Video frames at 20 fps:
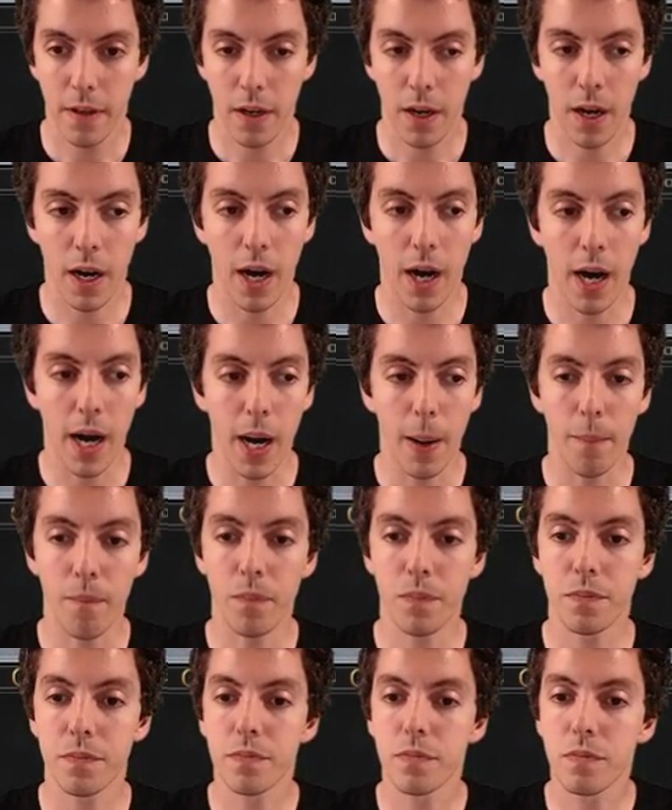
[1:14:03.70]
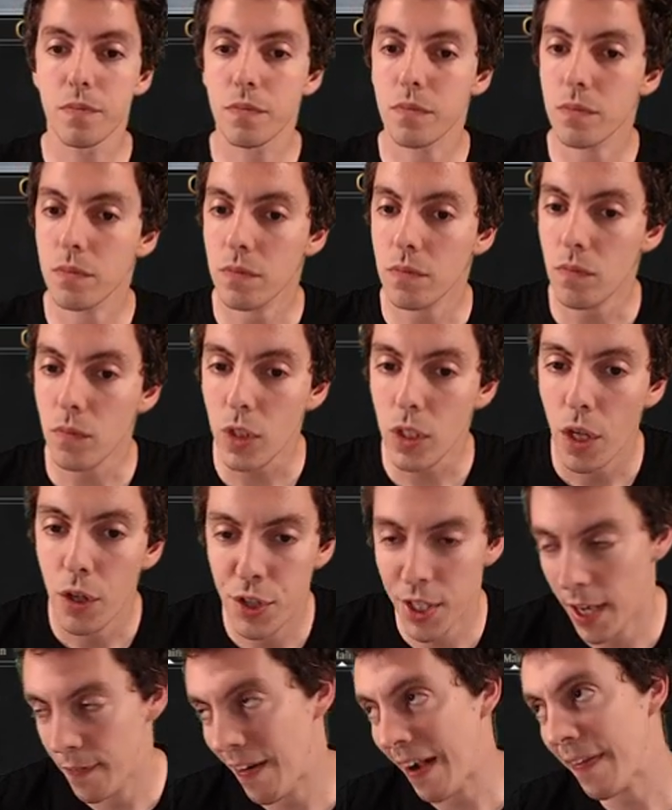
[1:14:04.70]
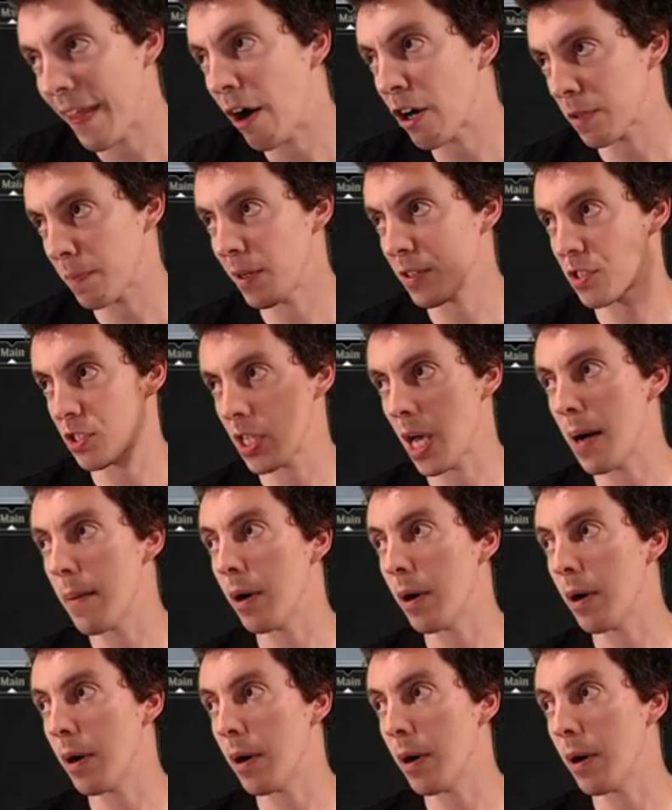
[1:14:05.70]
Um, Say a five dollars a month sub